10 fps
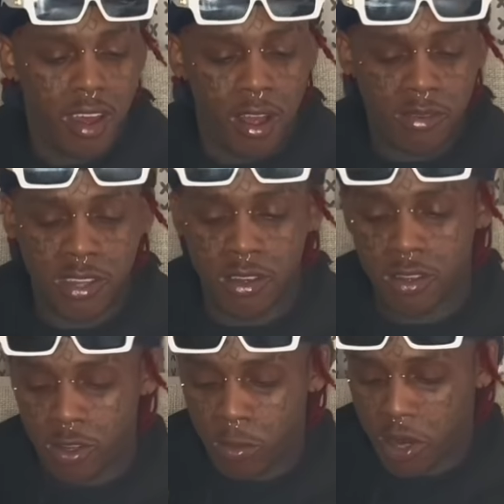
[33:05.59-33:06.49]
I still
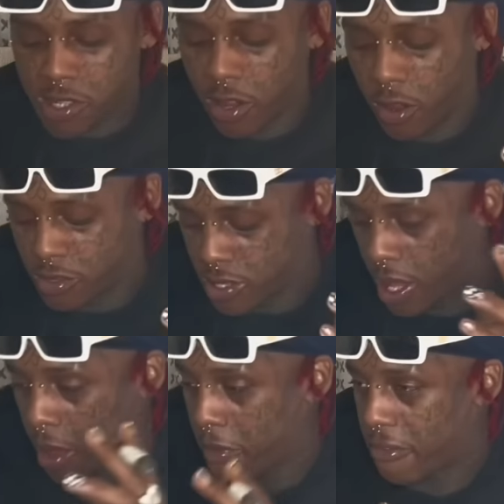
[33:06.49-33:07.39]
do my show,
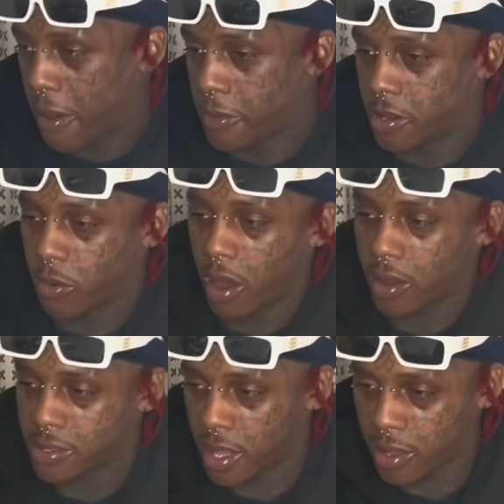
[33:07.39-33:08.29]
take care of my family while I
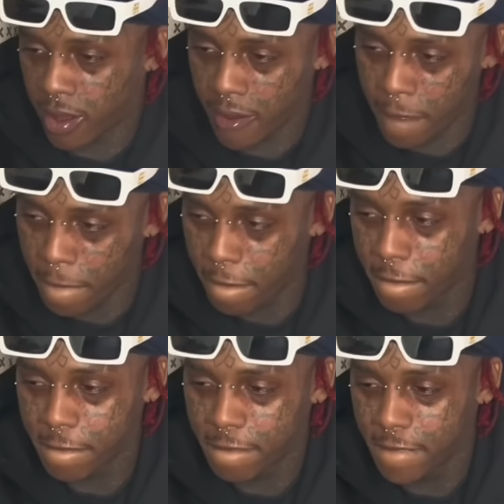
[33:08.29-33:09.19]
can take care of
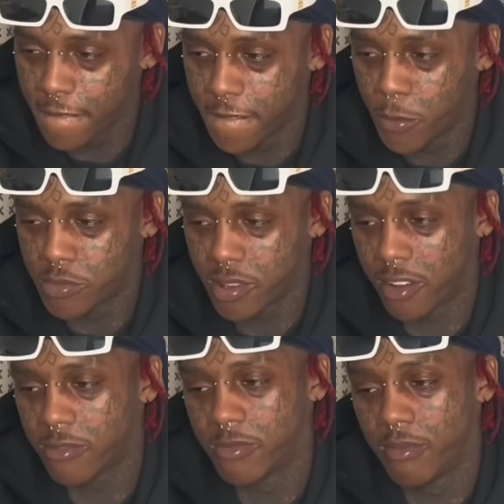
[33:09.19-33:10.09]
them.
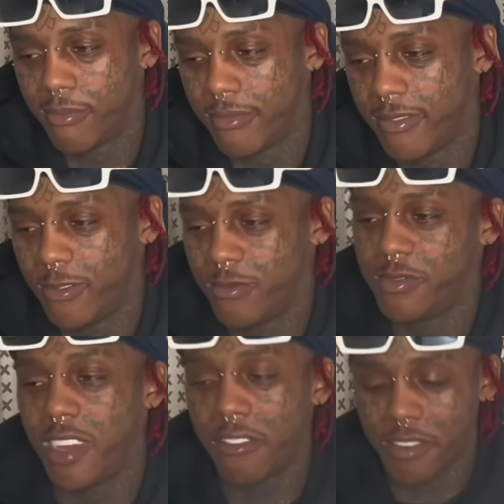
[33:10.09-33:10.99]
So
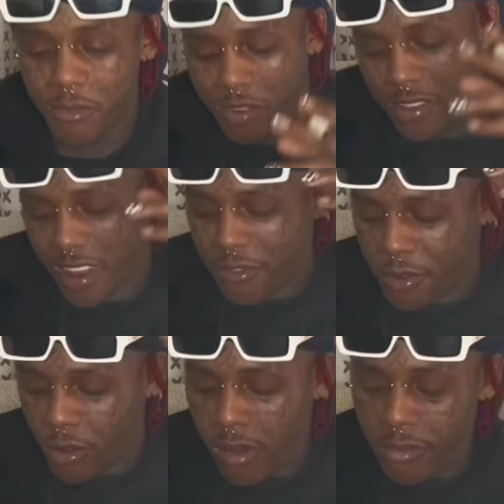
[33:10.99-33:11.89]
definitely
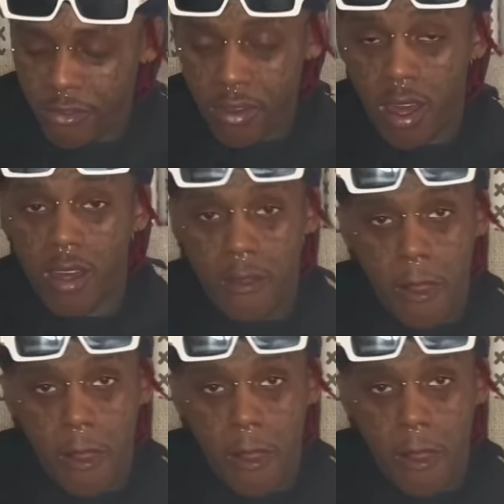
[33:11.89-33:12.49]
definitely grateful for that.